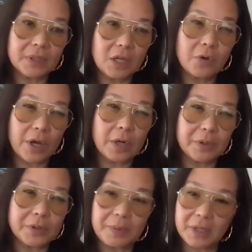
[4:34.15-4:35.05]
incredible
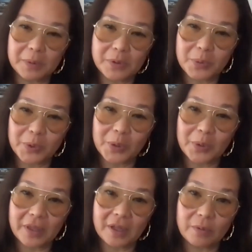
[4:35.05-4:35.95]
to be able to work
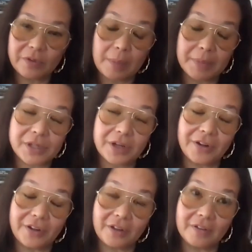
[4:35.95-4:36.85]
with it with that
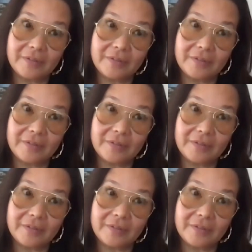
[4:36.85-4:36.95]
material